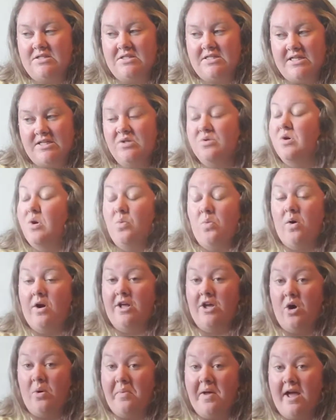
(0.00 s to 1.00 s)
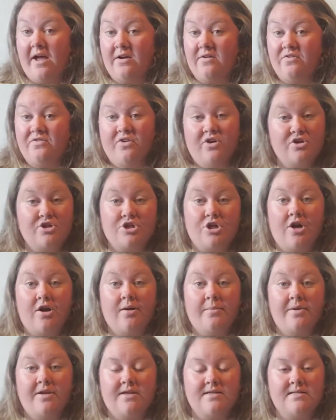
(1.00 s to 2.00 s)
didn't want to go back for
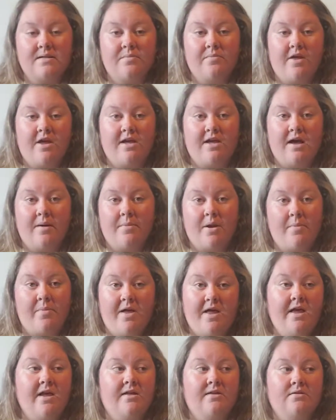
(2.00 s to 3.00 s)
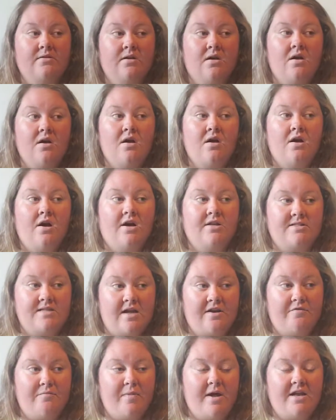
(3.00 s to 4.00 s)
sure because I'm like, I'm not paying a
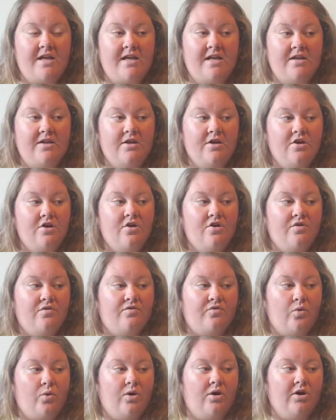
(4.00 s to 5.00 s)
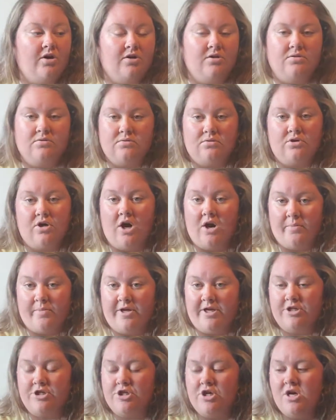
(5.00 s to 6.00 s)
ton of money for
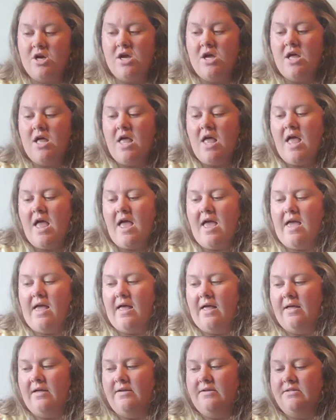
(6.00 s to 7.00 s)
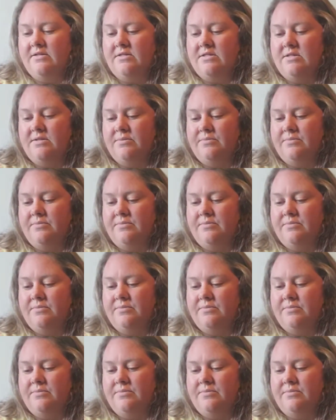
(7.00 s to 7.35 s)
garbage. And